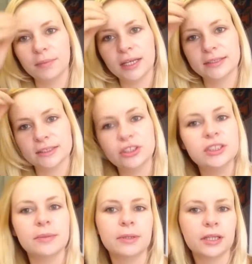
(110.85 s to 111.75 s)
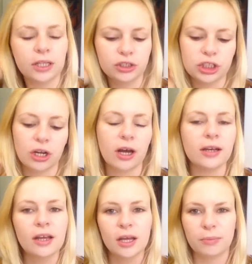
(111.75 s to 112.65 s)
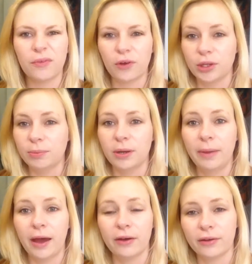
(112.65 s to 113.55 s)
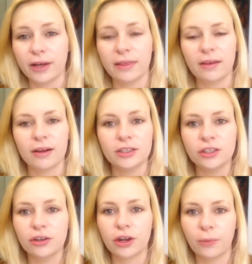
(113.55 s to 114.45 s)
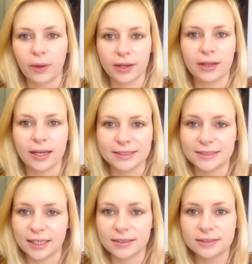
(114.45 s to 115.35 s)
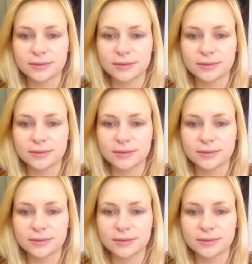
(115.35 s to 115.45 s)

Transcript: because since you did put the lotion on before you put a powder or anything on, you're going to want to let it sit.